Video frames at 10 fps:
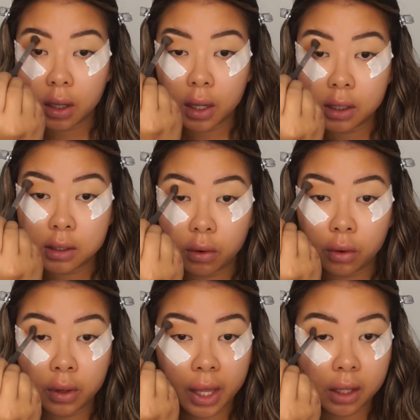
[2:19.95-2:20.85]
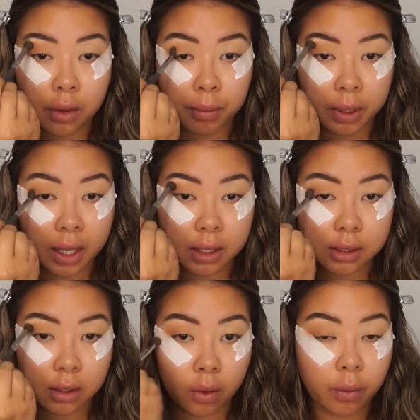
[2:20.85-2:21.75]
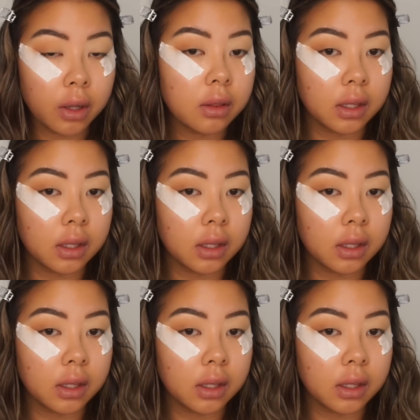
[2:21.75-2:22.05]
And it's all how you blend. So I want